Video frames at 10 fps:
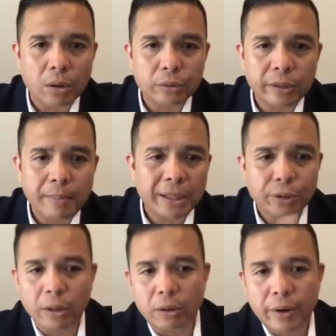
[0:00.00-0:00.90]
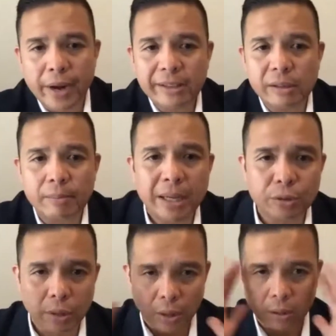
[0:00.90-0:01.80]
symmetrical or
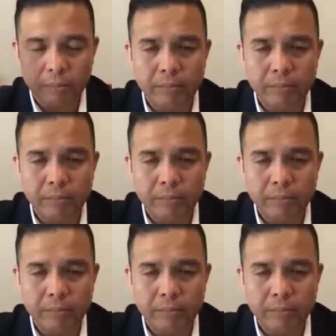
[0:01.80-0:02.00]
asymmetrical